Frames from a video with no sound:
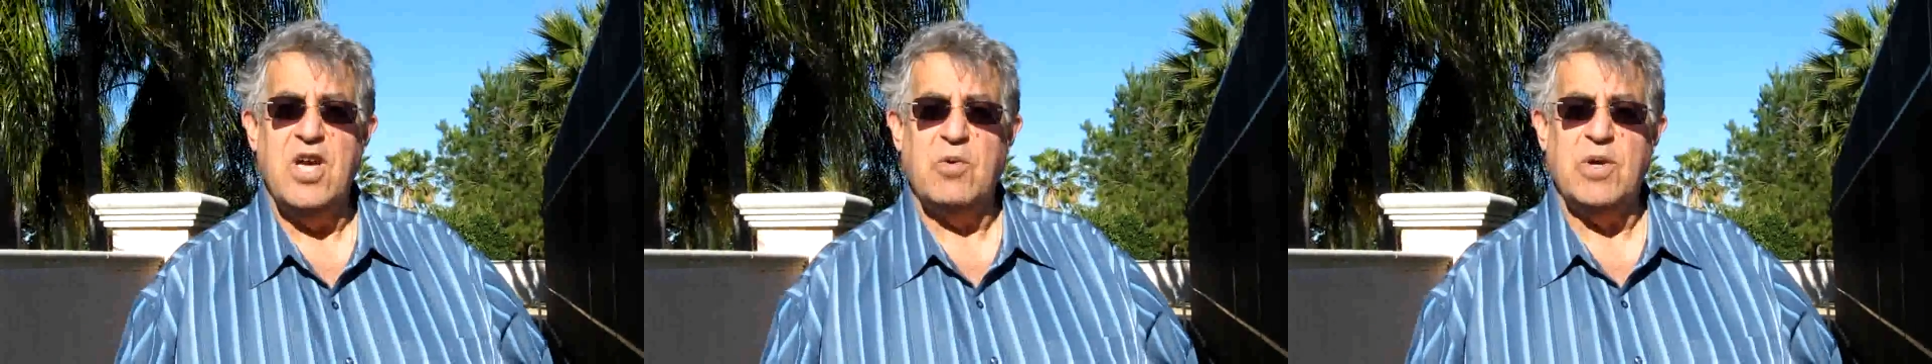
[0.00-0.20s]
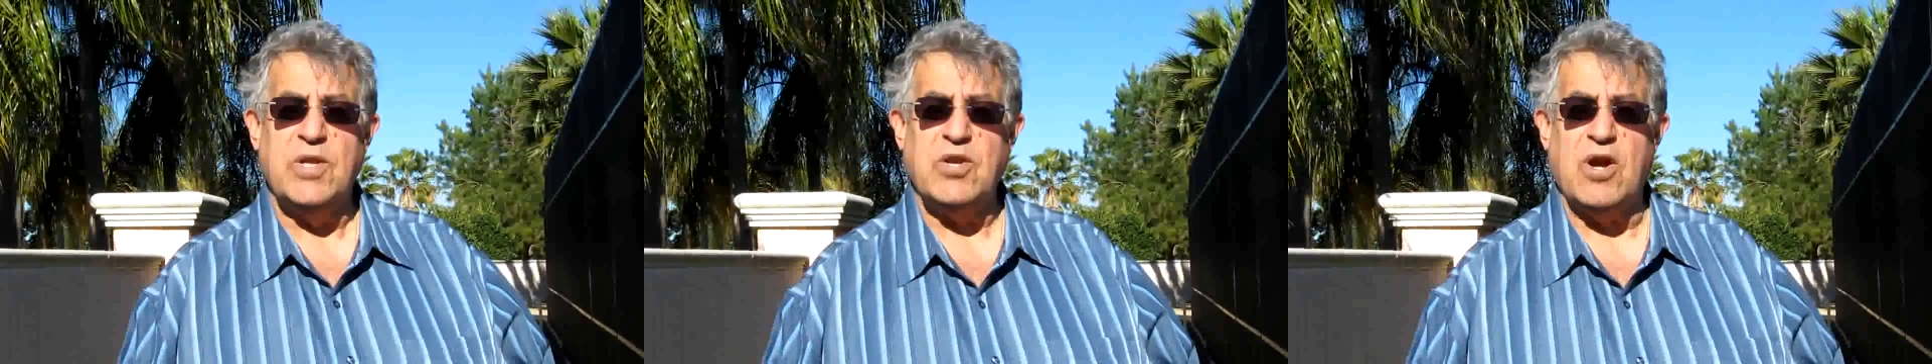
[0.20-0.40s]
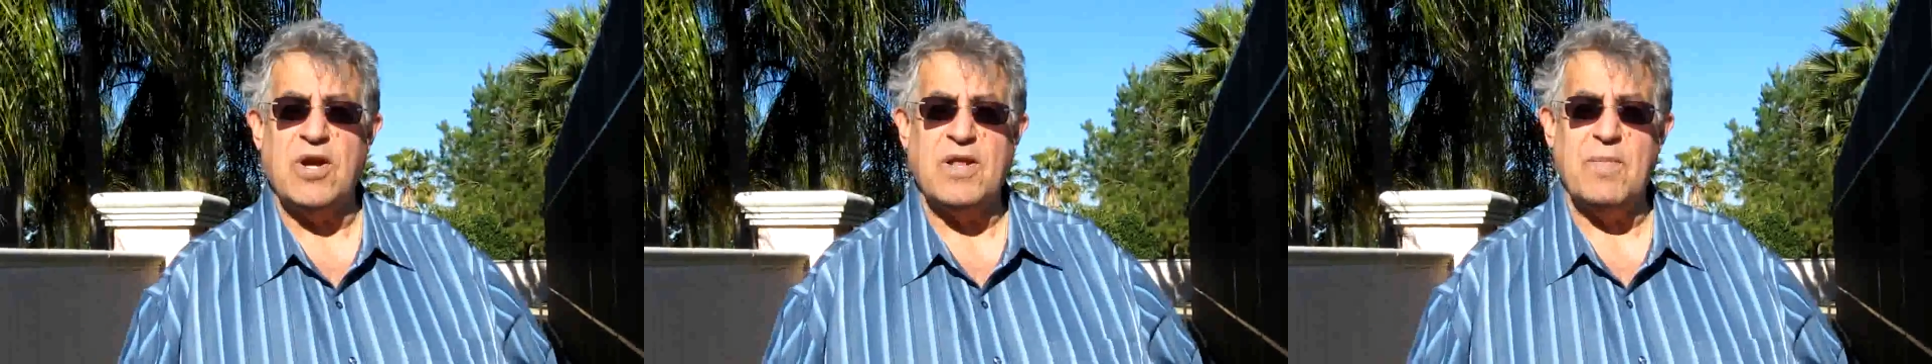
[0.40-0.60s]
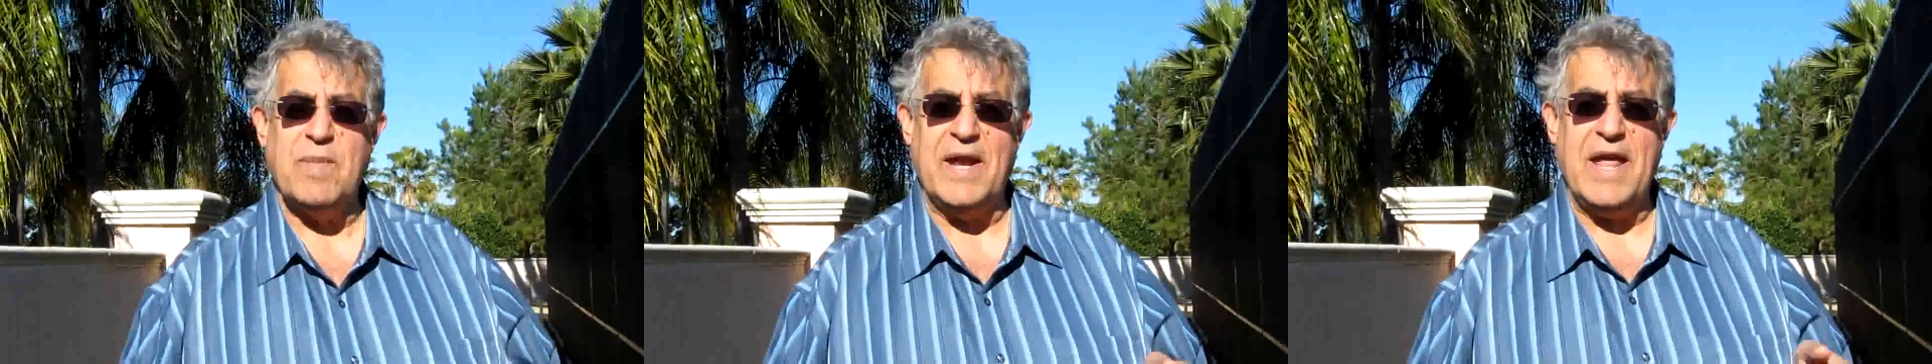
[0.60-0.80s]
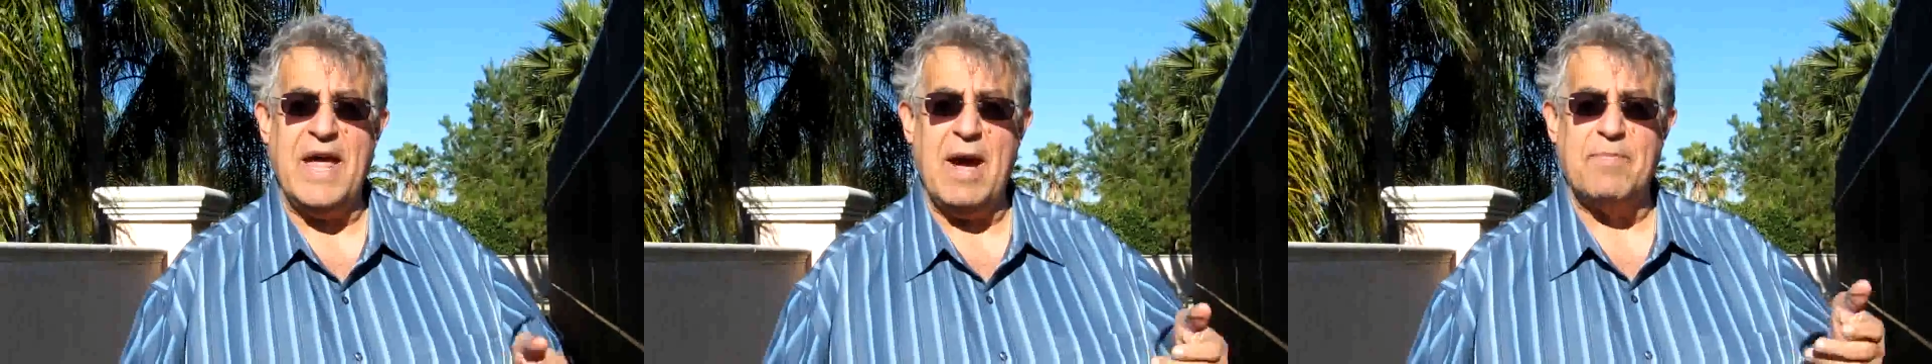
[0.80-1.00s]
We talked
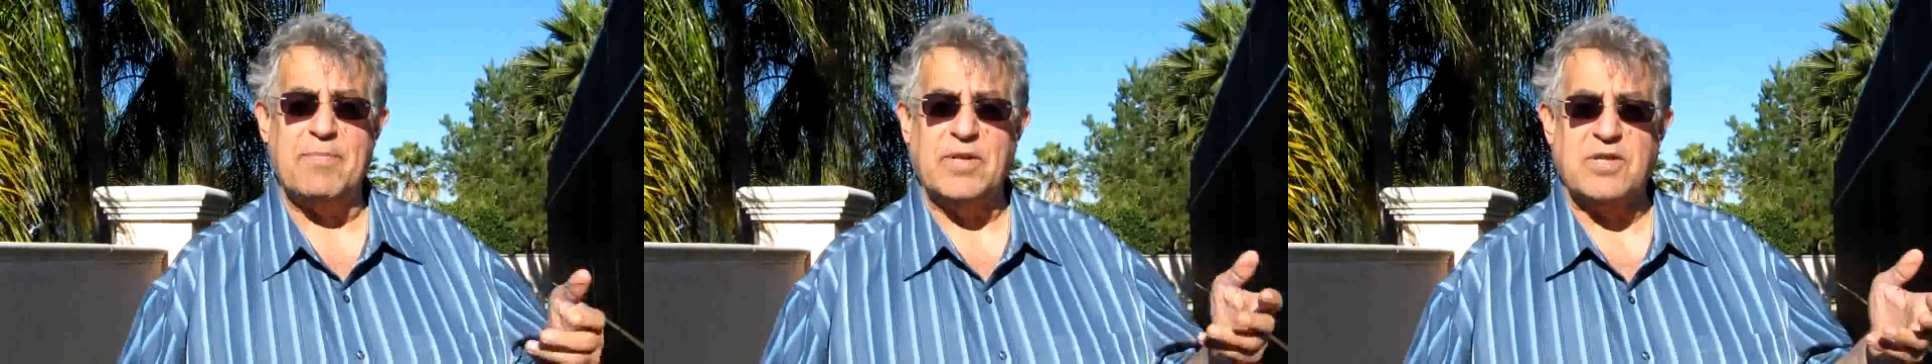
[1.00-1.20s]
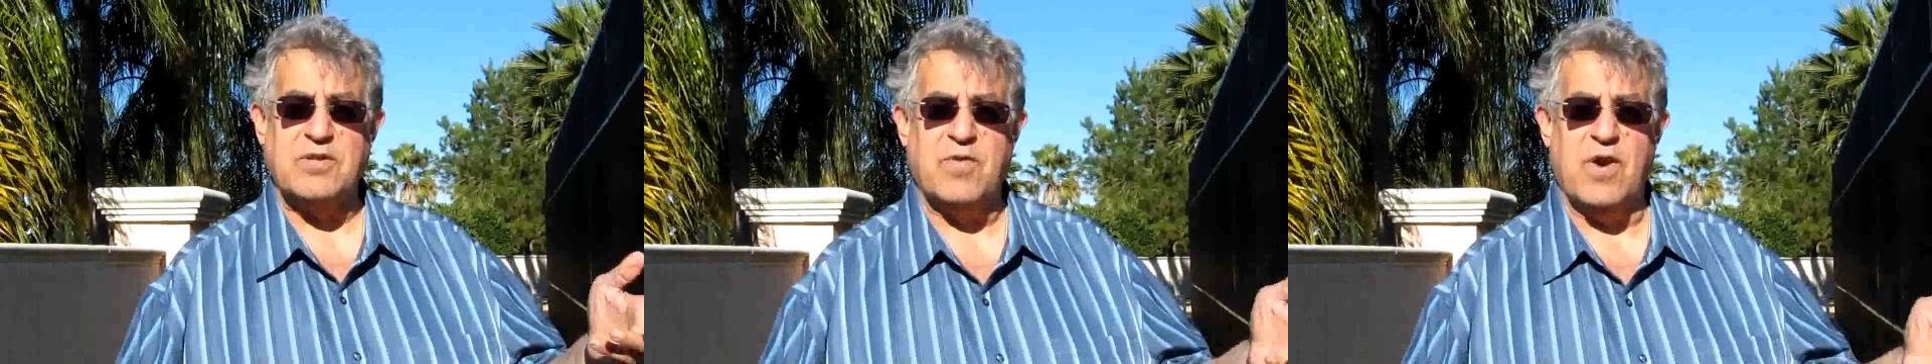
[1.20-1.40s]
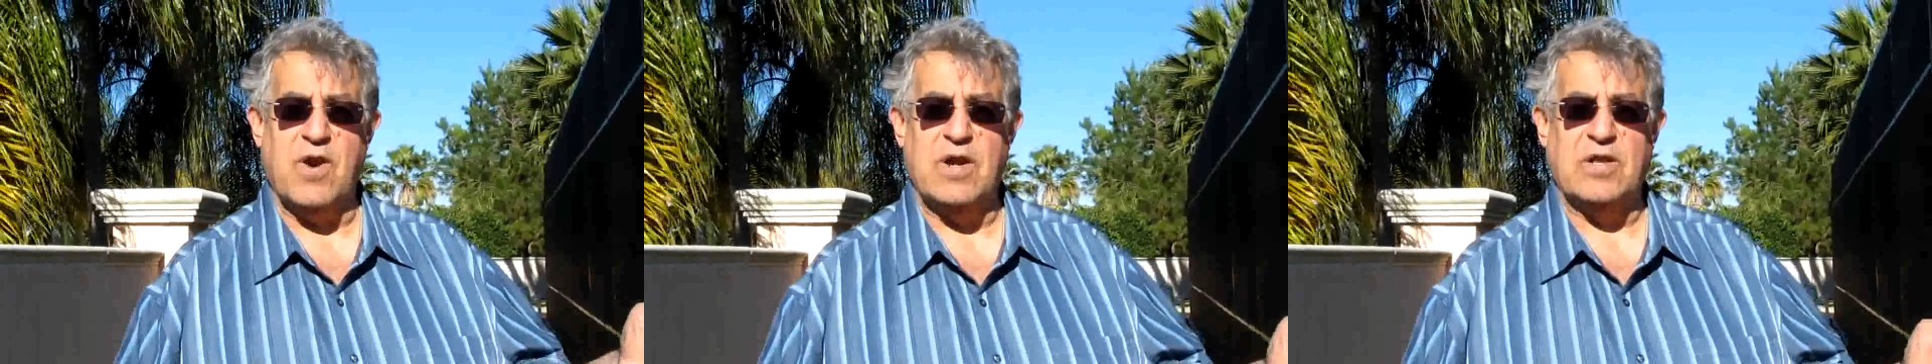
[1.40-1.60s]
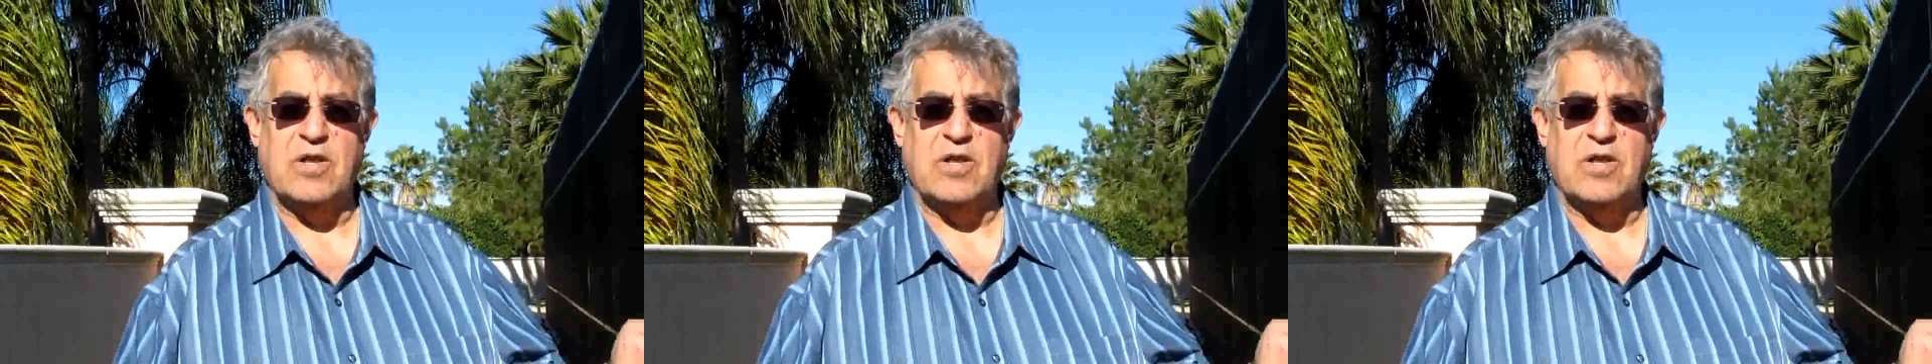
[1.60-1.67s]
about apples, very